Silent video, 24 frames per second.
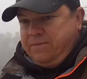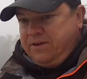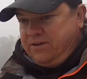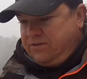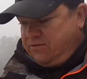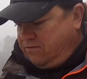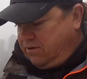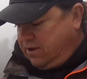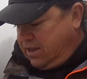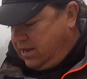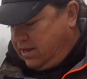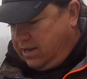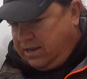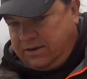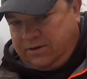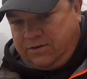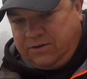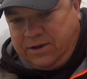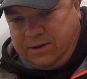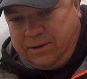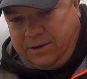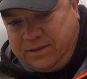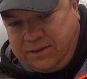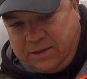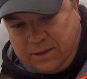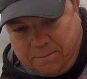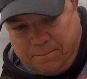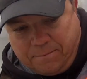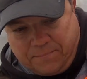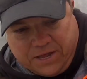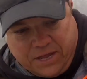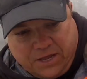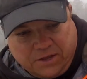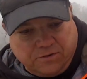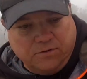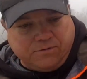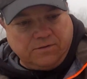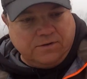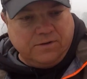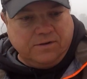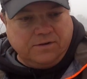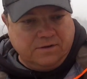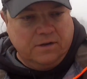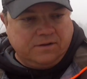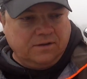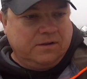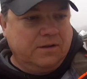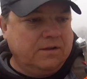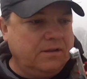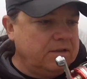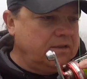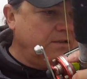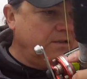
He's right underneath the boat.